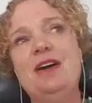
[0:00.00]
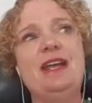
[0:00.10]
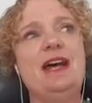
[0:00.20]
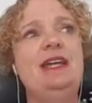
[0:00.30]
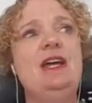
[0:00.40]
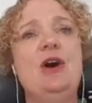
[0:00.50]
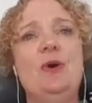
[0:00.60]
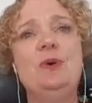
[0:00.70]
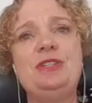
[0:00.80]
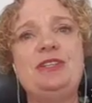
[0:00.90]
And I
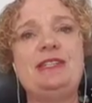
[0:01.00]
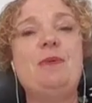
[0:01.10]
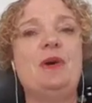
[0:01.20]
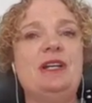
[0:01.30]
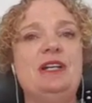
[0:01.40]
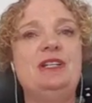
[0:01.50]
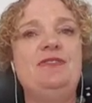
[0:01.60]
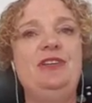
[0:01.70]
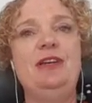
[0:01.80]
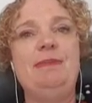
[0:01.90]
also say, what can I do
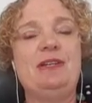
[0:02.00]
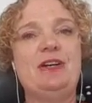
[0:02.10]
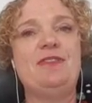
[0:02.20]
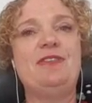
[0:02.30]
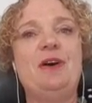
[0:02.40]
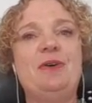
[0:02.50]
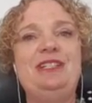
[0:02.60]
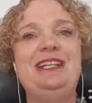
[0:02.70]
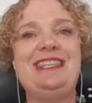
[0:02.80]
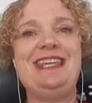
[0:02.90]
for you? Because often I'll
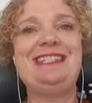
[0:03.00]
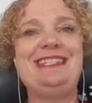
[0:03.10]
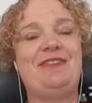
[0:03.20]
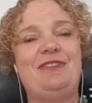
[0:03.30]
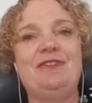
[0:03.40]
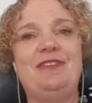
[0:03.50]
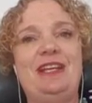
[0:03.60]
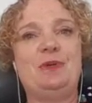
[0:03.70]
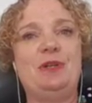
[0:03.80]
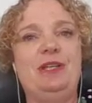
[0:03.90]
share stuff on
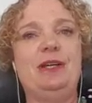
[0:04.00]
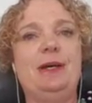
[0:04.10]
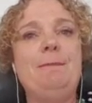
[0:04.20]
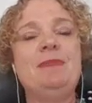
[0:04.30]
Facebook, you know.